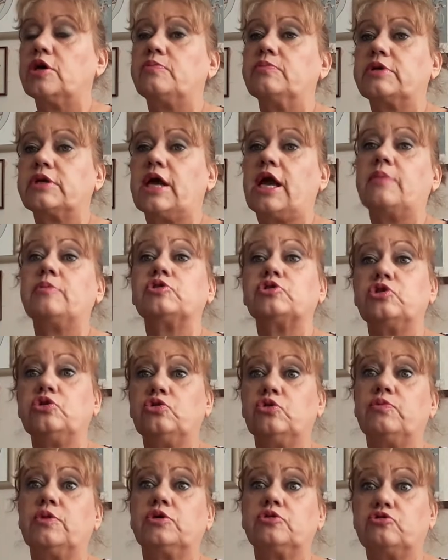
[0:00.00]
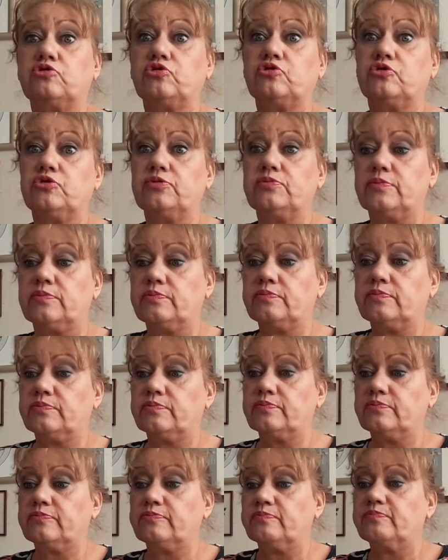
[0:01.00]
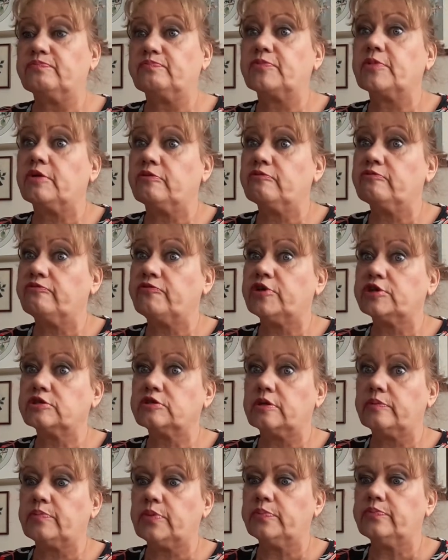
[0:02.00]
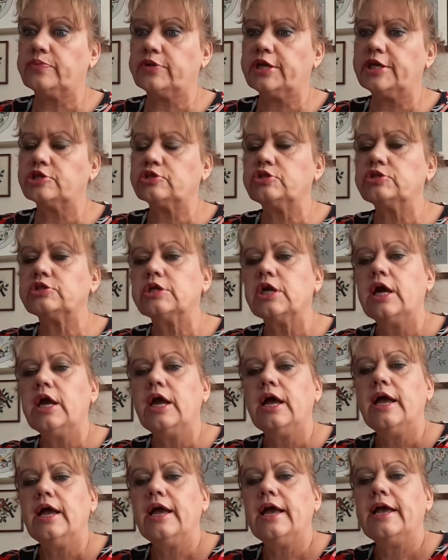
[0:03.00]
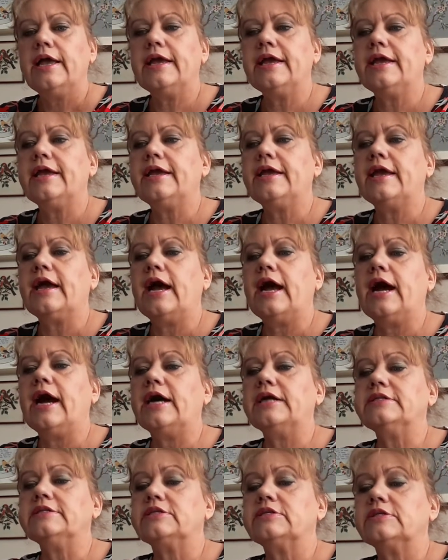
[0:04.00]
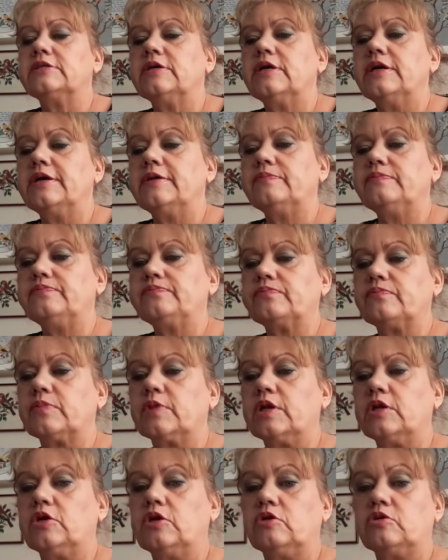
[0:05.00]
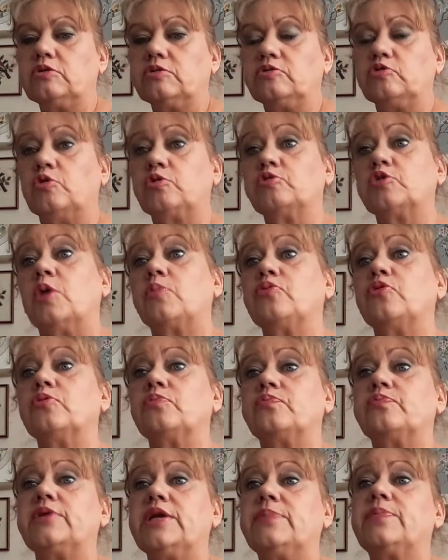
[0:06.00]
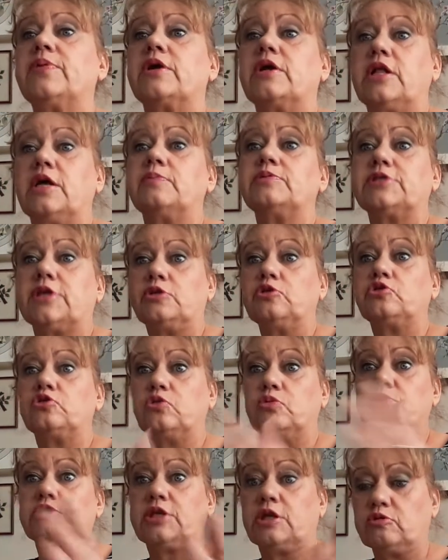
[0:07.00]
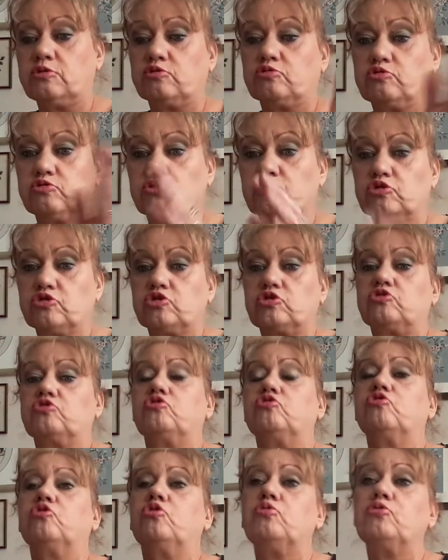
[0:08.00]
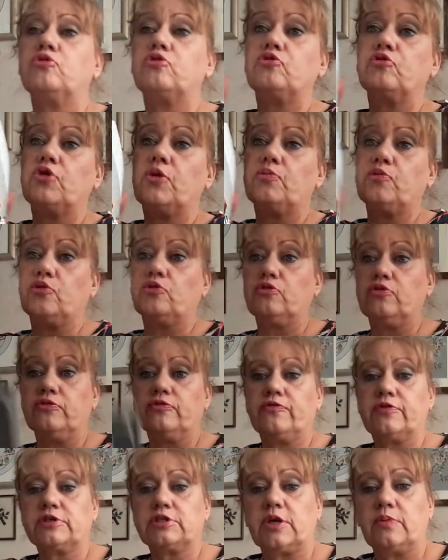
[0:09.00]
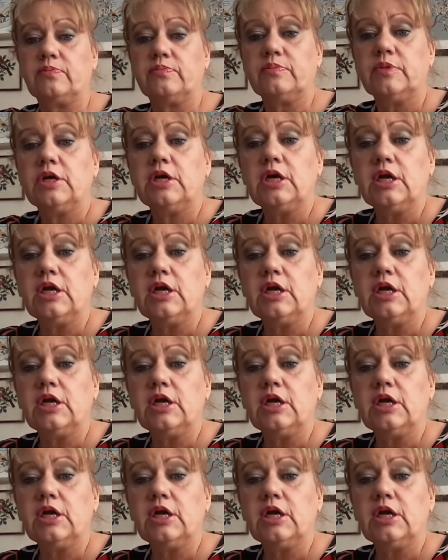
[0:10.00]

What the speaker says: up on camera so you know my true first impressions. And so I put paper clips in, so I'm still scrolling through a book looking for something.